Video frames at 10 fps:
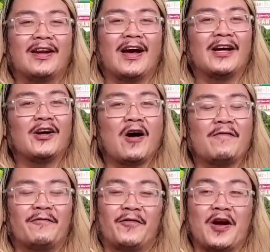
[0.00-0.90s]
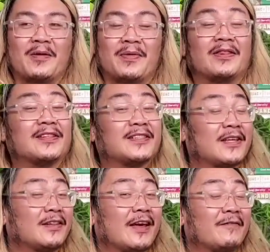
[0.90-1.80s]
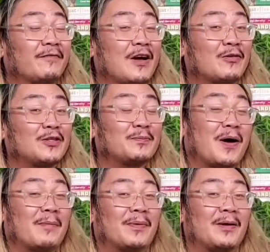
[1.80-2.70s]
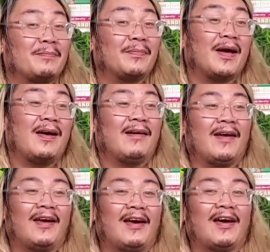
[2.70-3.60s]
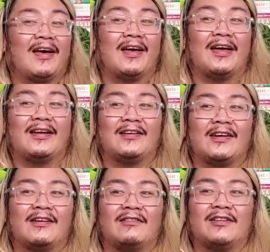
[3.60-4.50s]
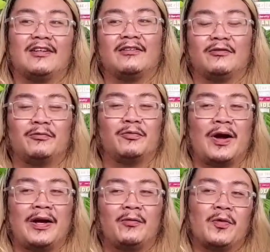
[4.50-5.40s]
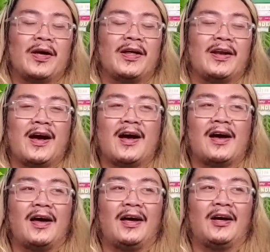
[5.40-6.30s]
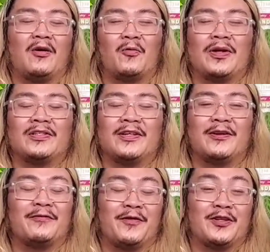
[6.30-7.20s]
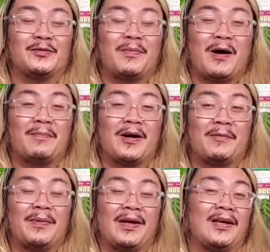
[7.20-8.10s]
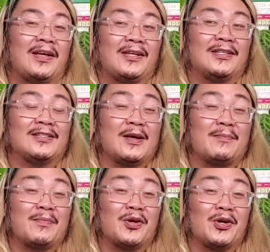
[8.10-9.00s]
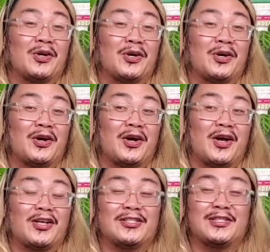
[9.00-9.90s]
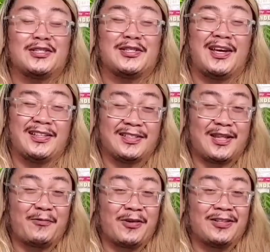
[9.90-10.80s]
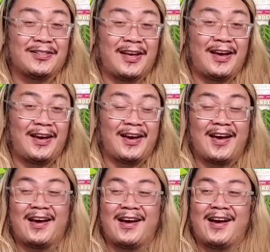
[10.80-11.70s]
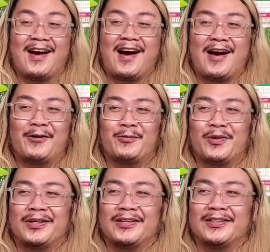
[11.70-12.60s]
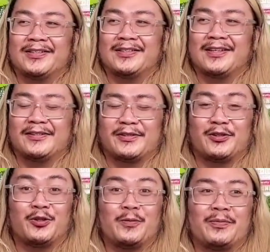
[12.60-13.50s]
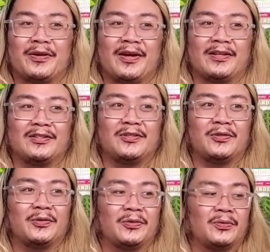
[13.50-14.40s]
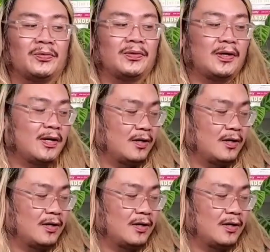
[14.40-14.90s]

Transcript: that I got from the Sunland Flowers pop-up. And right when I went to their first pop-up in December 6th, I want to say, I was super into